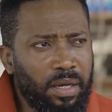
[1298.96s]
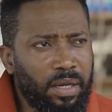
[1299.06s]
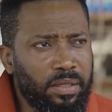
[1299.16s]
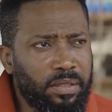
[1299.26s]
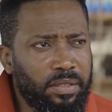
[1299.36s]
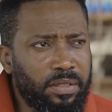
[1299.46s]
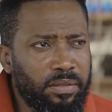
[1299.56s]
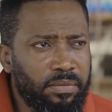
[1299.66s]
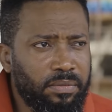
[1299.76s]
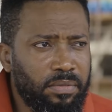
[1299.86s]
And
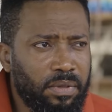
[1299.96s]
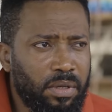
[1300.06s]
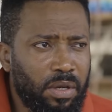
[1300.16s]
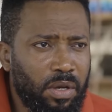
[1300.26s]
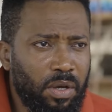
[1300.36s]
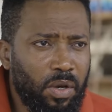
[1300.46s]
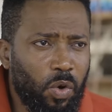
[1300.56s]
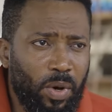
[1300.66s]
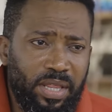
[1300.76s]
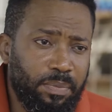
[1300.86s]

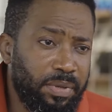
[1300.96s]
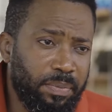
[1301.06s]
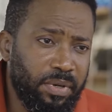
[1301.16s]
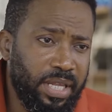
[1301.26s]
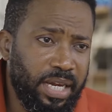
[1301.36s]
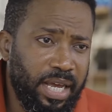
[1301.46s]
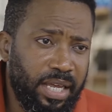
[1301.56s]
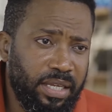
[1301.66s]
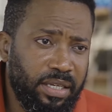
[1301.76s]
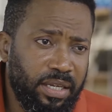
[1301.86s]
when the people that
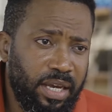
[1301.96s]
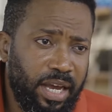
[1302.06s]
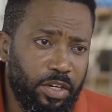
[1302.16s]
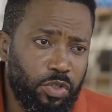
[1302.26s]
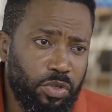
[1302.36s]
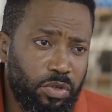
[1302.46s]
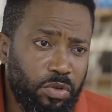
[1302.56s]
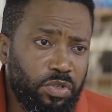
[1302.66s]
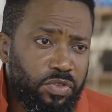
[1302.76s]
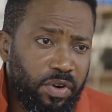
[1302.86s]
I took
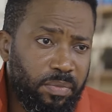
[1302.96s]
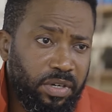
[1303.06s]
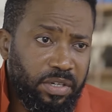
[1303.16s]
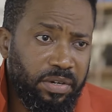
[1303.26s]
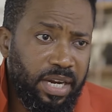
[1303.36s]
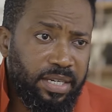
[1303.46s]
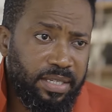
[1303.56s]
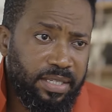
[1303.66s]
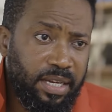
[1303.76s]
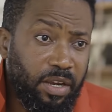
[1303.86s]
goods from on
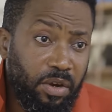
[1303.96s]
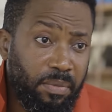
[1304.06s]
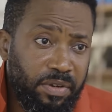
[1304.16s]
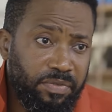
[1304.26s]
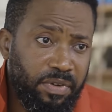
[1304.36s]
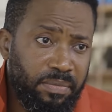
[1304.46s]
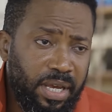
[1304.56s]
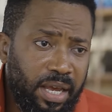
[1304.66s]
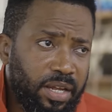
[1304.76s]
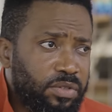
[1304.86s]
credit started coming for me,
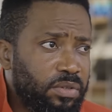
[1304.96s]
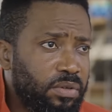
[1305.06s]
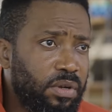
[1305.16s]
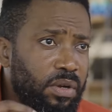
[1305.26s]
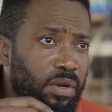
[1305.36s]
I had to